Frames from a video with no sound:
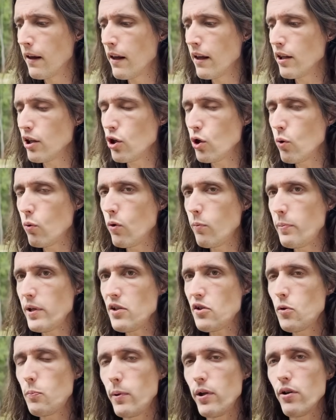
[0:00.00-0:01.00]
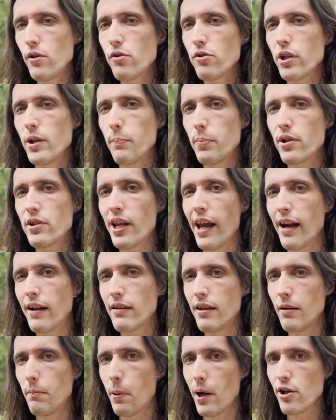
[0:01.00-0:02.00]
You will be spiritually
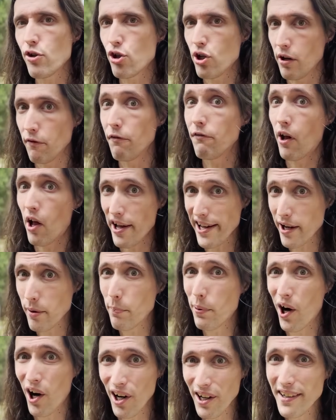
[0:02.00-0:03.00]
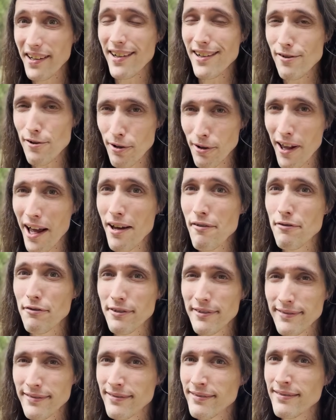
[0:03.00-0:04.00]
protected by shit falling apart in your life.
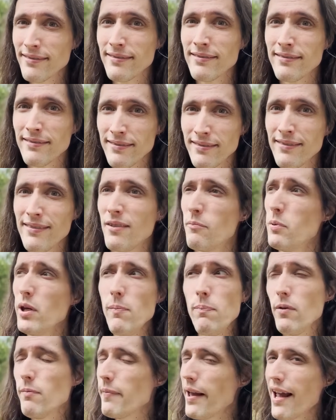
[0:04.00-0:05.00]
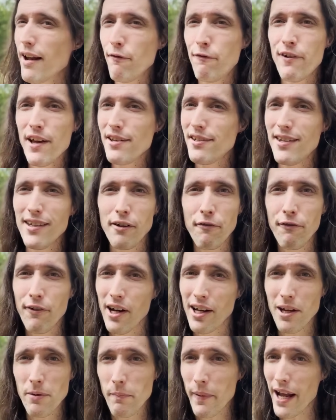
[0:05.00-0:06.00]
People manifesting a
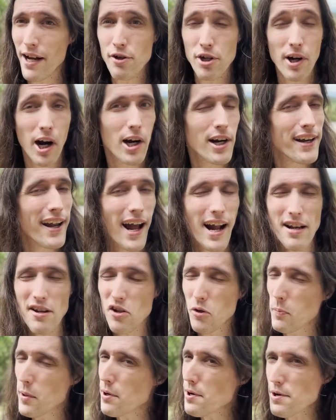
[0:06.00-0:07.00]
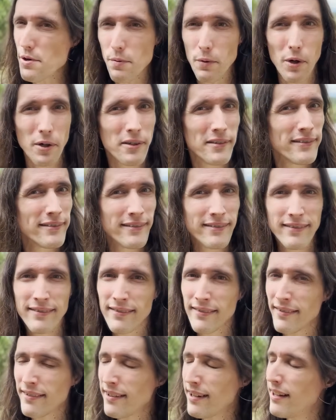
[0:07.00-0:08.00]
fucking mansion are not spiritual.
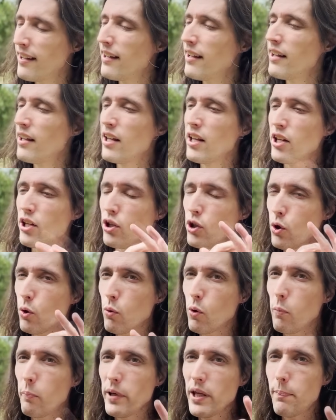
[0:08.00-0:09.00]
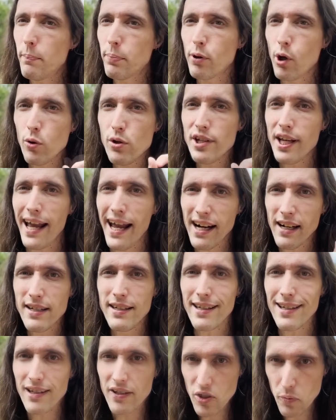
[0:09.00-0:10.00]
You will be
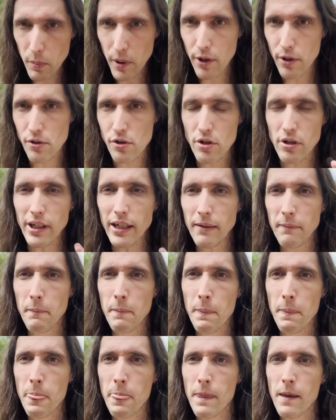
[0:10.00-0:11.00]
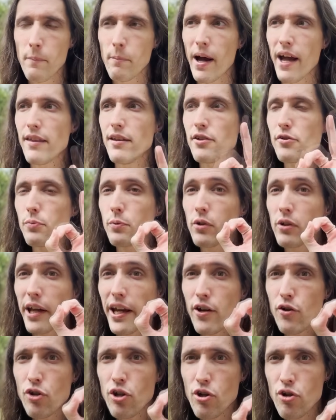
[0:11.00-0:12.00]
protected spiritually by this
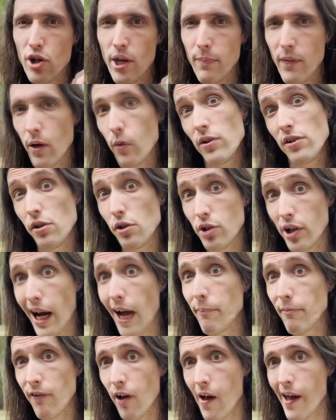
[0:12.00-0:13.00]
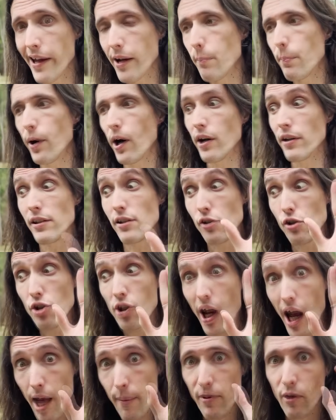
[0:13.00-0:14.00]
relationship that was a trap falling apart, this
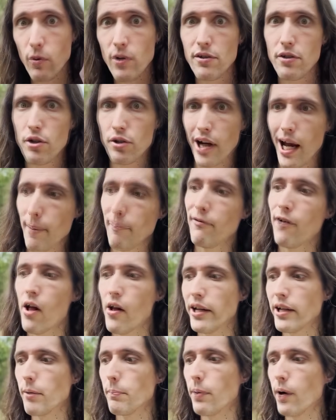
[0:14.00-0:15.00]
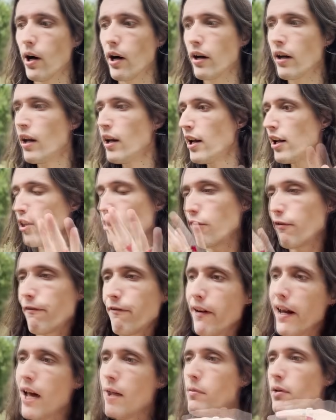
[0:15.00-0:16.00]
job that was a trap falling apart, your
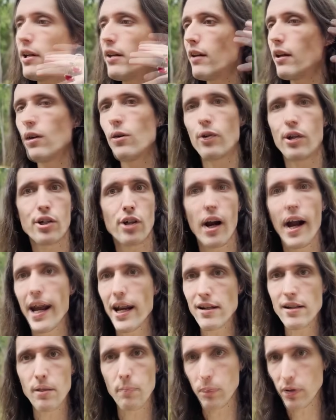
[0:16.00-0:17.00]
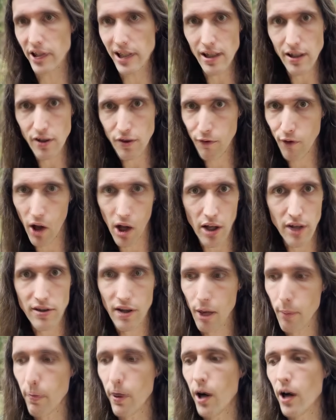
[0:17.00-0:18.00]
family that you were trying to please falls
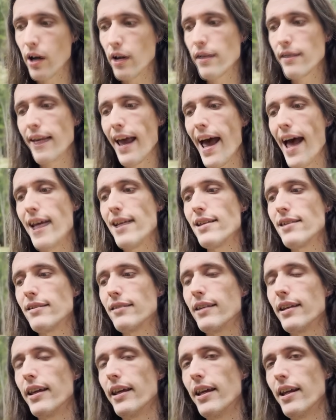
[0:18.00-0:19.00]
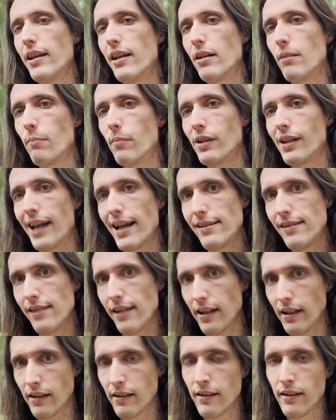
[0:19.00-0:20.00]
apart. That is the hidden
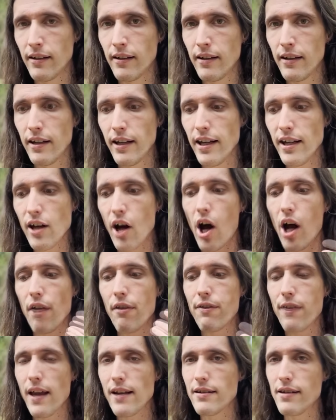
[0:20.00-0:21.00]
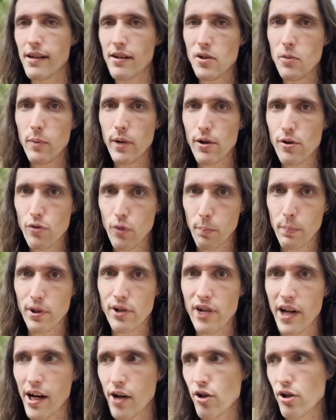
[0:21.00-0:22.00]
blessing in authentic spiritual
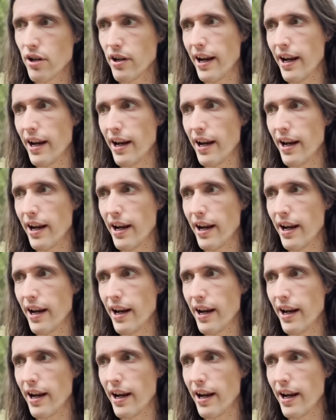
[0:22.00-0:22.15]
protection.